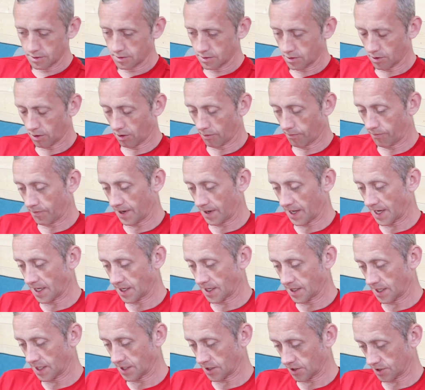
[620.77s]

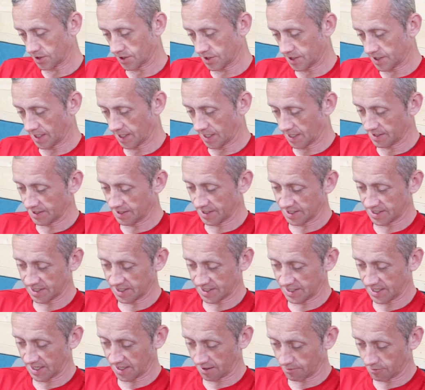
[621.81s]
Hopefully he doesn't shade and this will
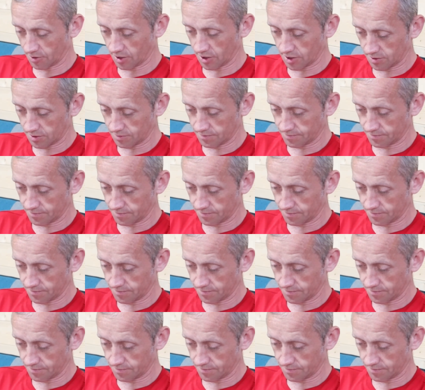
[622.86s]
take him out.